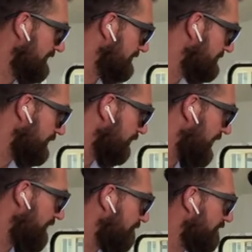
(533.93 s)
you know,
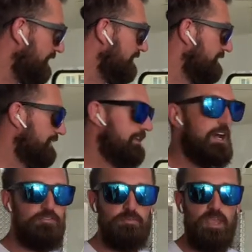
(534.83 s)
have a
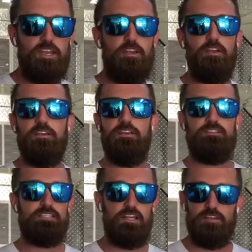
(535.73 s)
coffee maker,
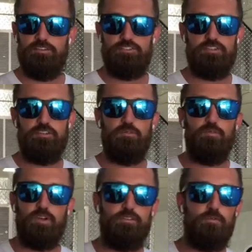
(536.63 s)
television,
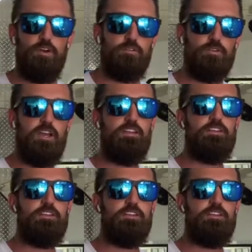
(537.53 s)
whatever you want to run.